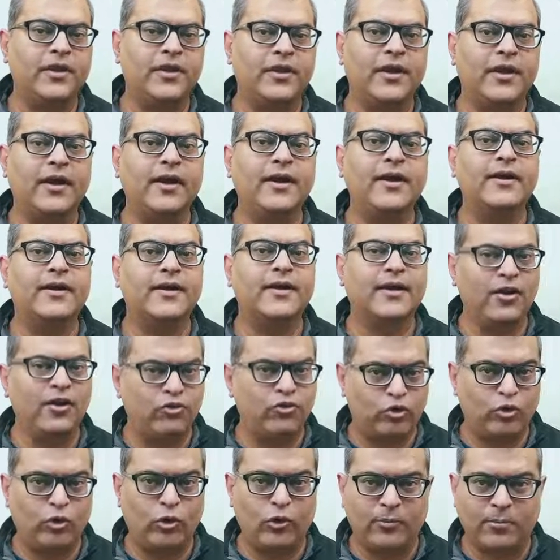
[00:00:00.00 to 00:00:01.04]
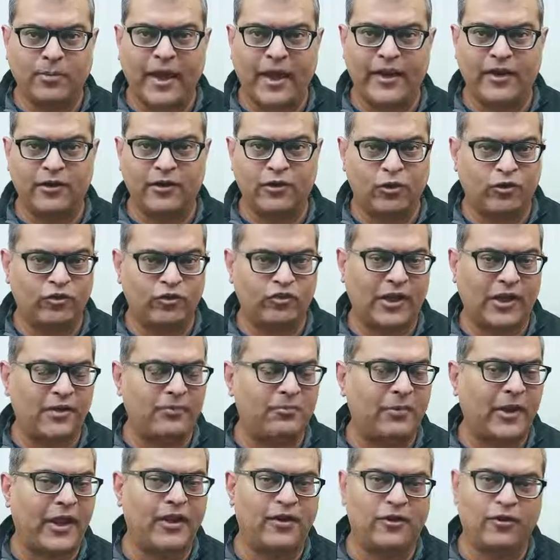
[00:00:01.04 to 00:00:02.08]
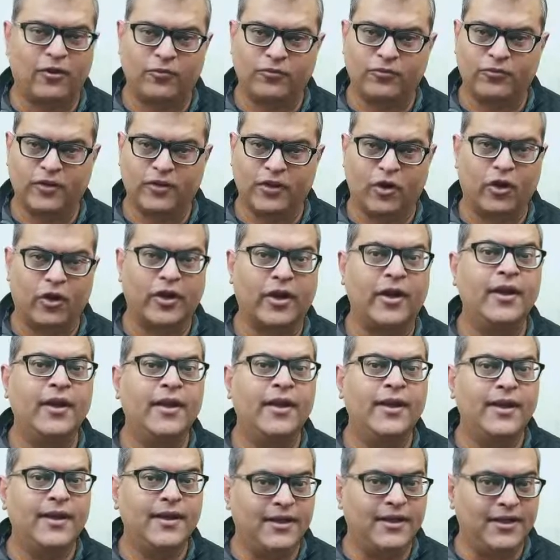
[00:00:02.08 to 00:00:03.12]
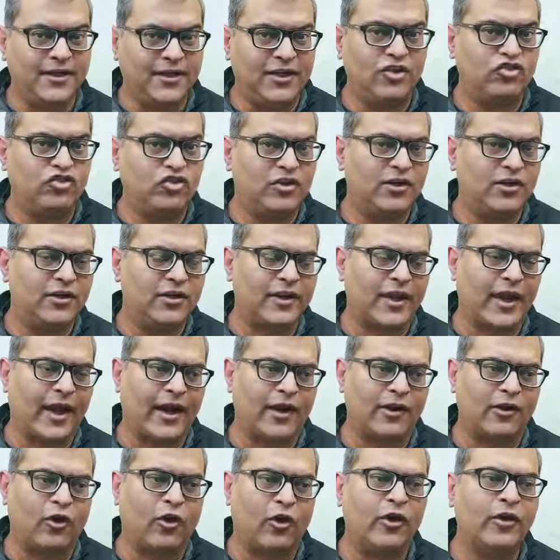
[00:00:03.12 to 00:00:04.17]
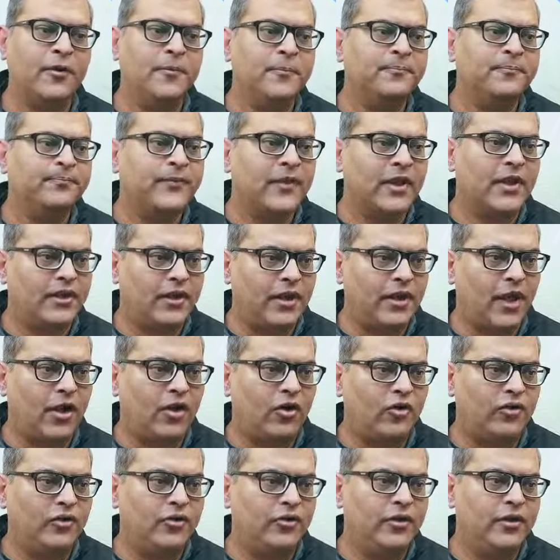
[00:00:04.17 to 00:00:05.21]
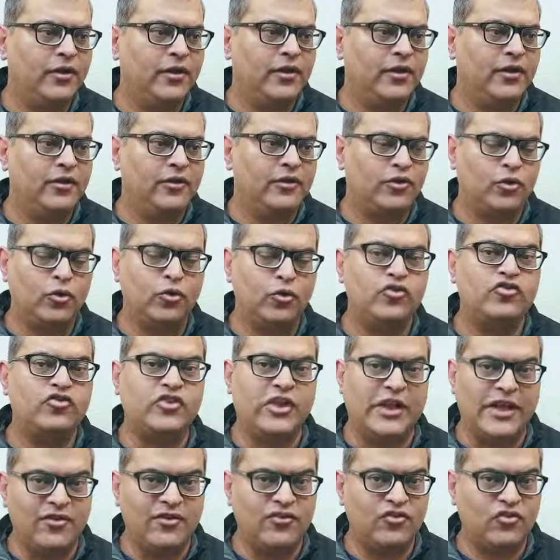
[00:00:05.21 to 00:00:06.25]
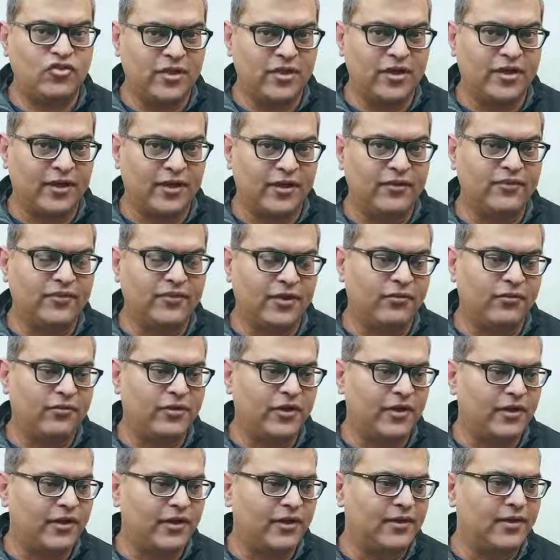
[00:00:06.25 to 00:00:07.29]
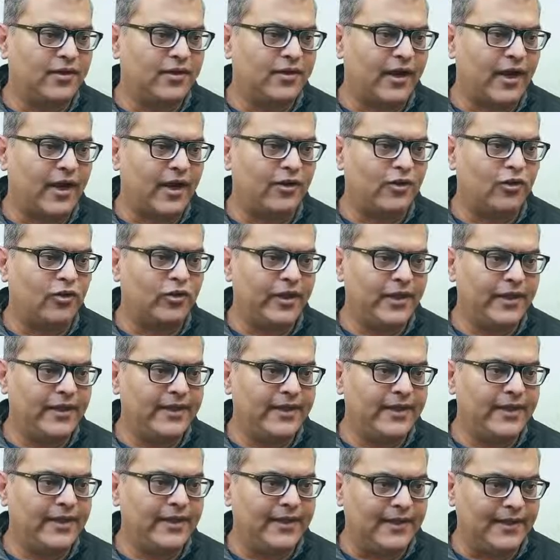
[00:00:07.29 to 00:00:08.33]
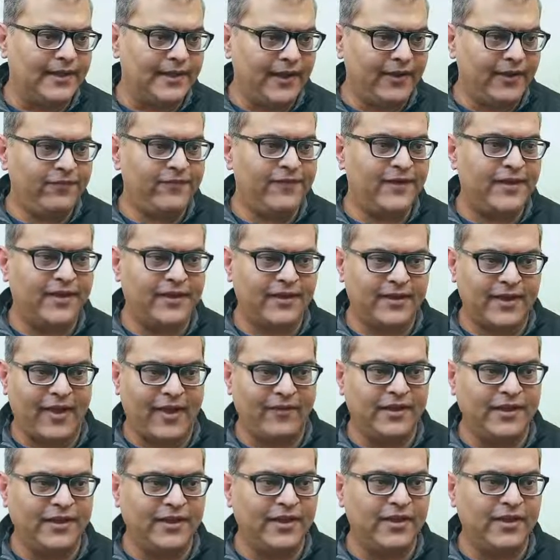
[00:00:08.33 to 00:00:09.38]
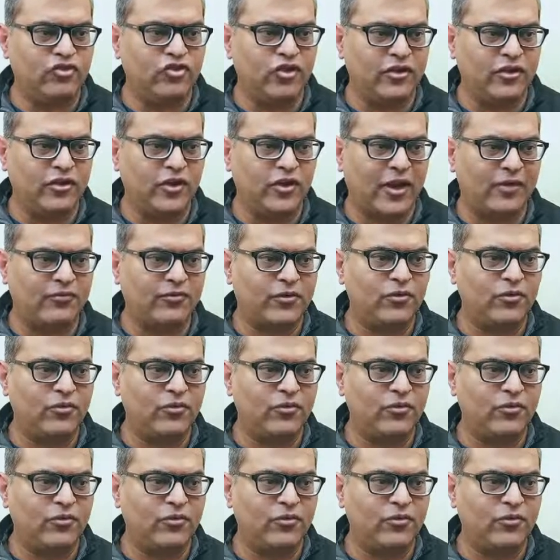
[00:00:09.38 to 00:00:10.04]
the control panel or seller panel of your digital catalog. Now, to change the currency of your digital catalog, in the left navigation, you have to